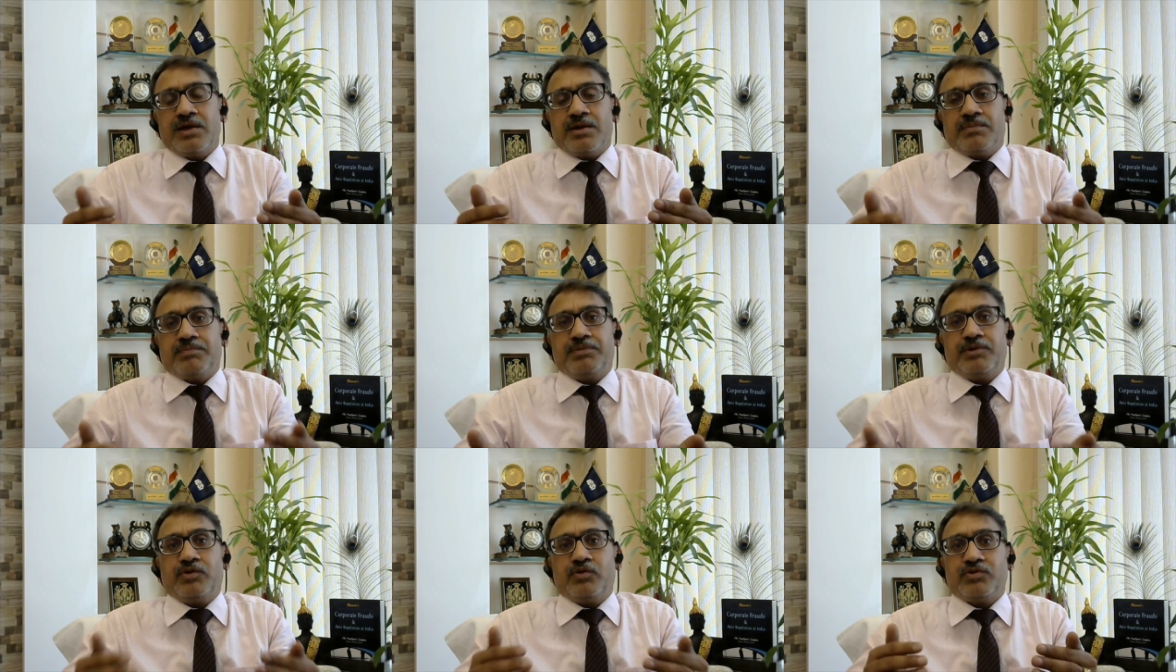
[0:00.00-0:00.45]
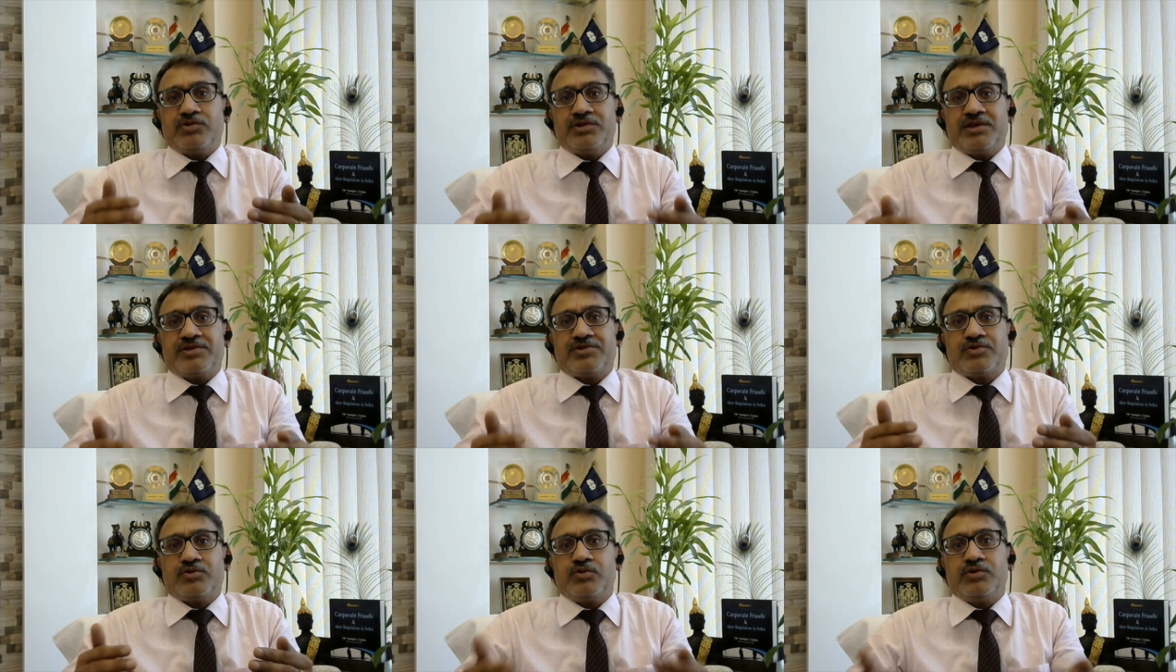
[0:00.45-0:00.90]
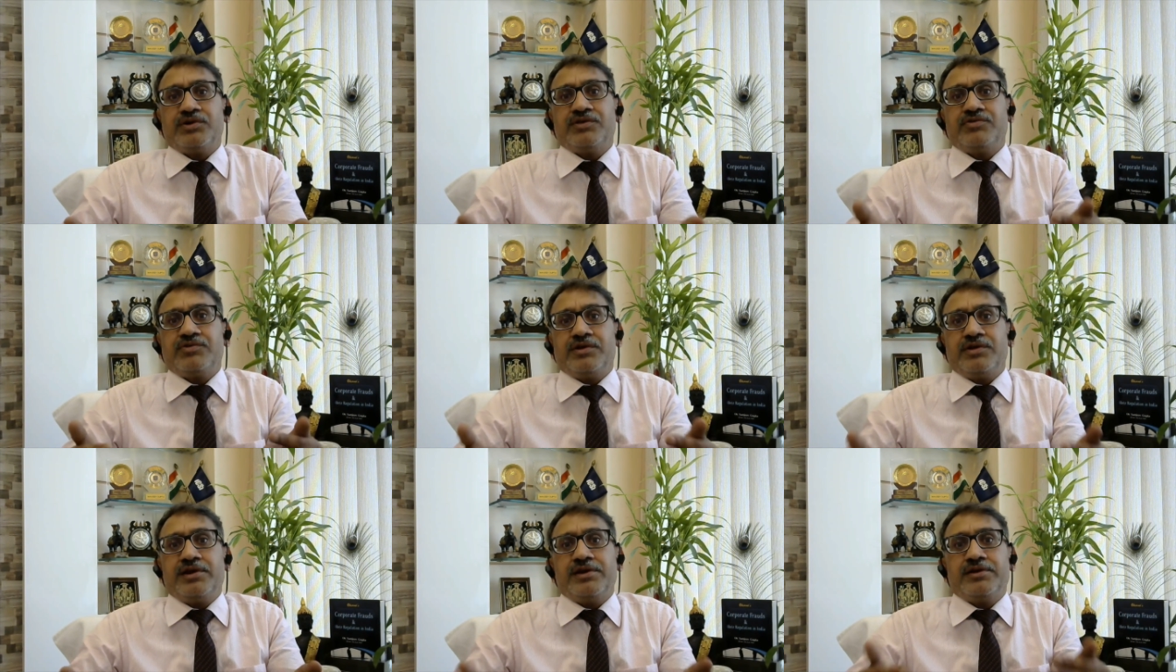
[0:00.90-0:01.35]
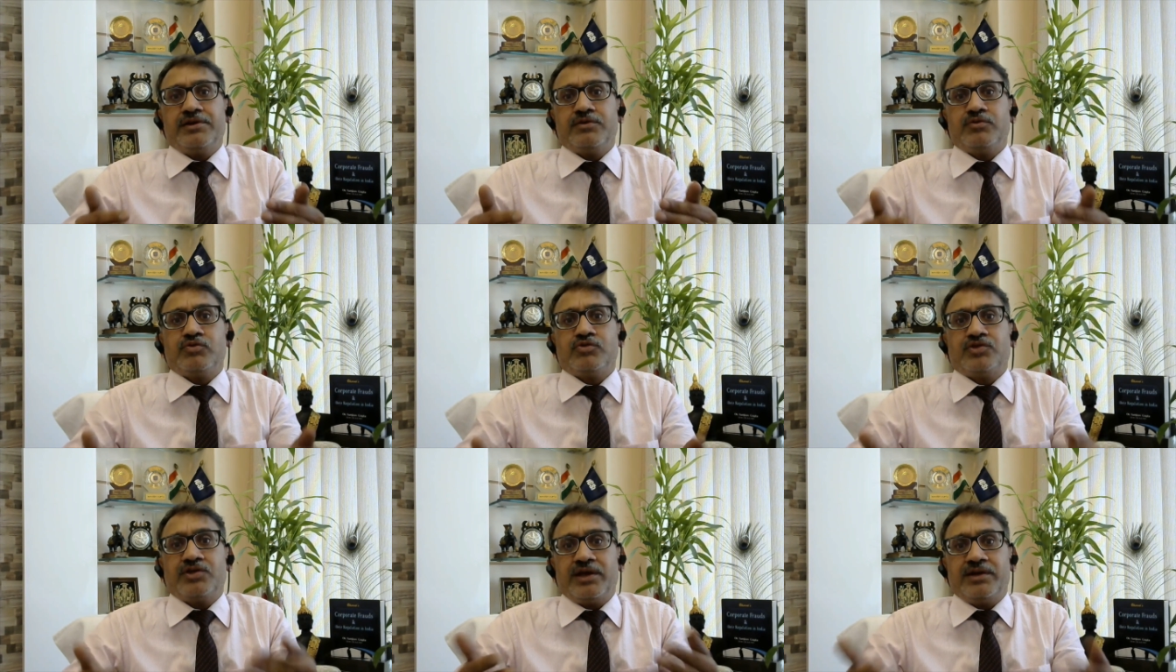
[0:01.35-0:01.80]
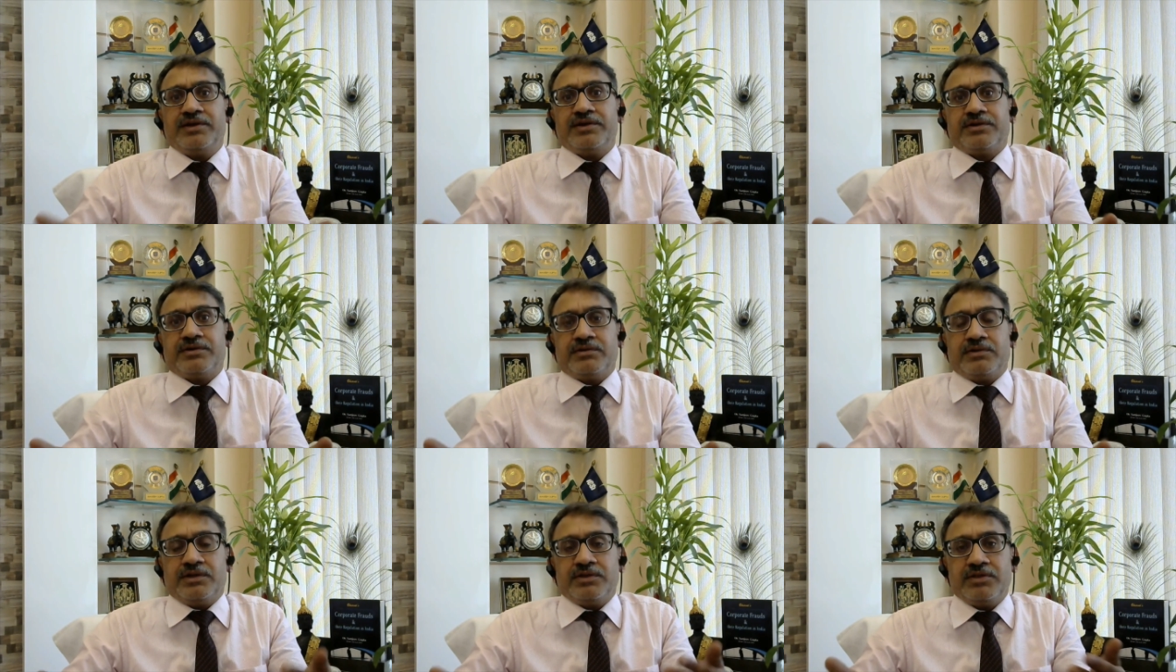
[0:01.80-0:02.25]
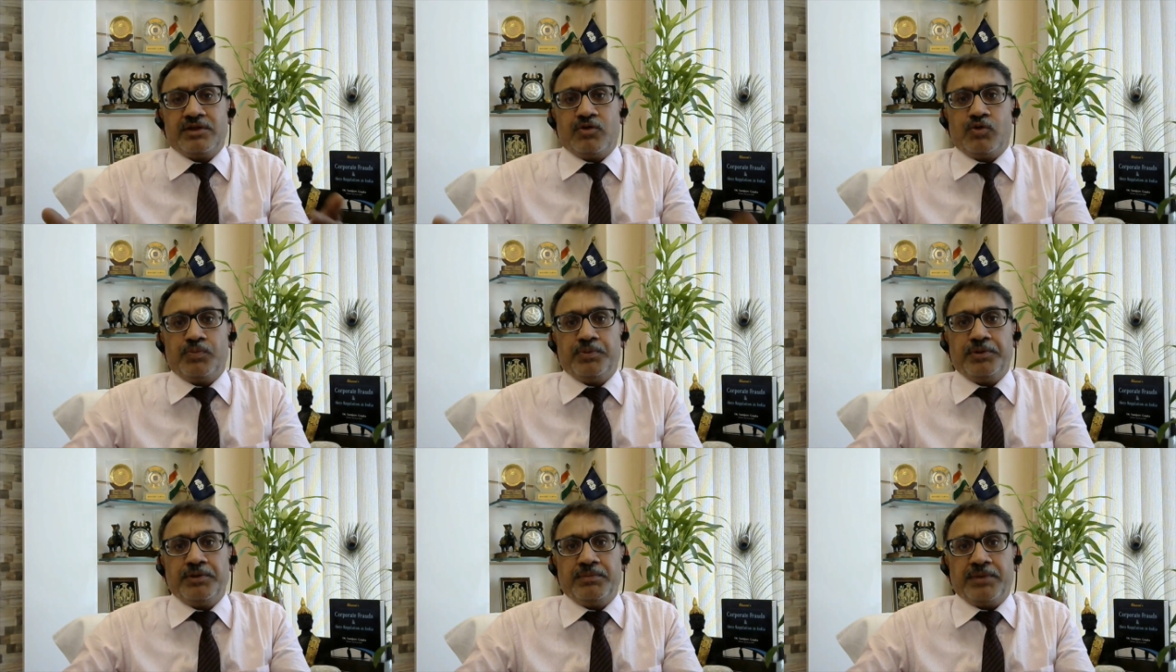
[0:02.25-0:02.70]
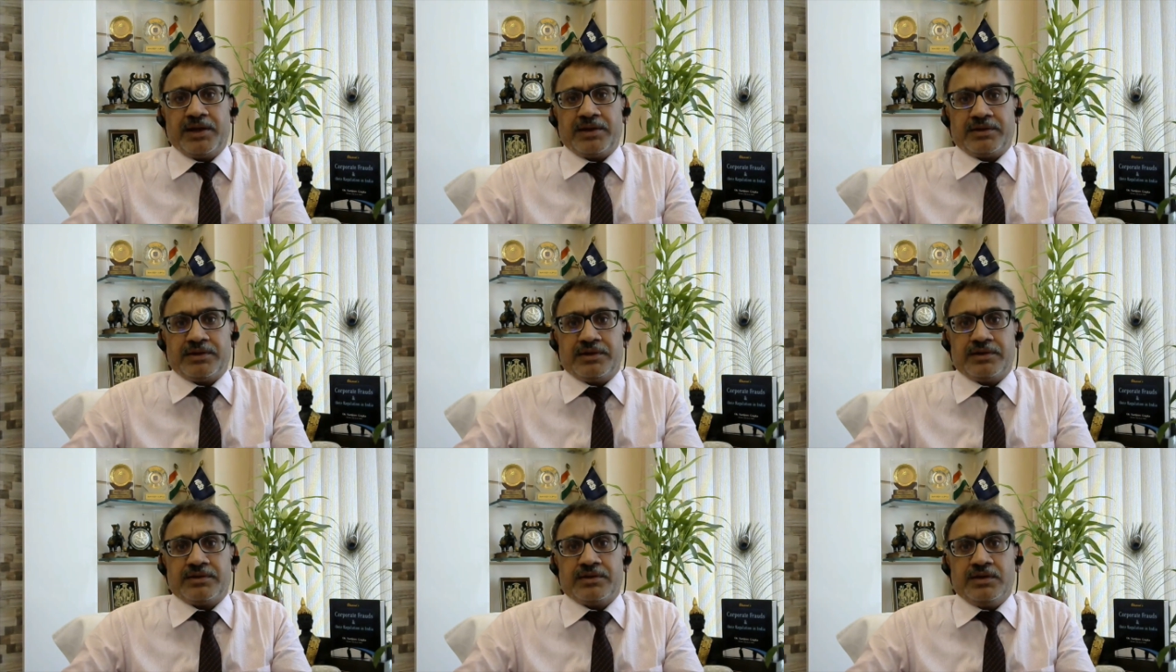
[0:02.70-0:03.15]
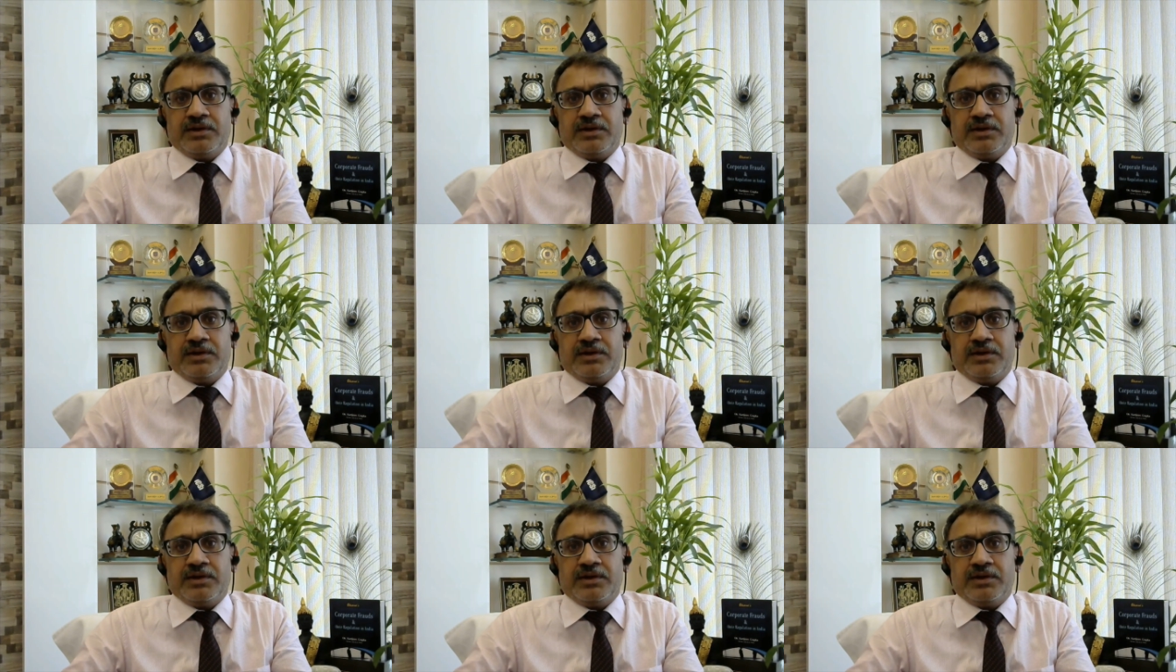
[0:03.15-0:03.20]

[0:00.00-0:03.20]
because the stock is generated to sell it in the open market.